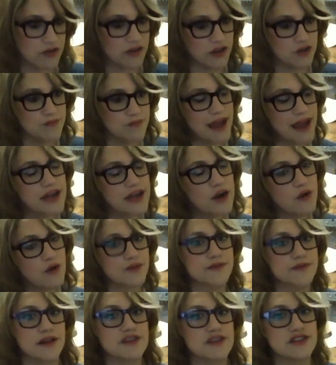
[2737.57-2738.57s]
that you may know
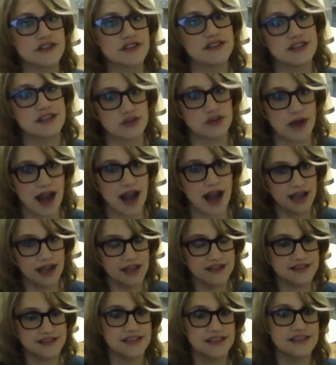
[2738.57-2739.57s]
from Dungeons and
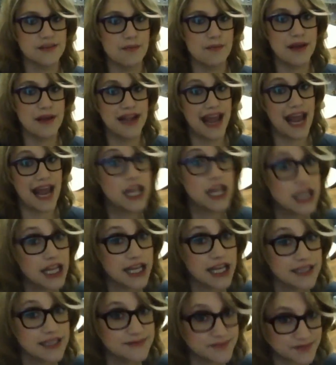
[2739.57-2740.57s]
Dragons. It's a
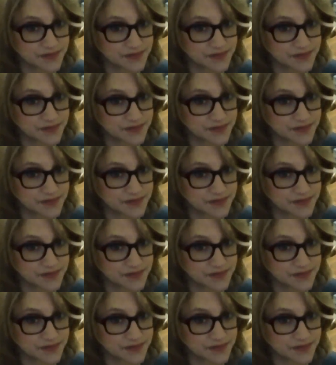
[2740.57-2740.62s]
Penangolin,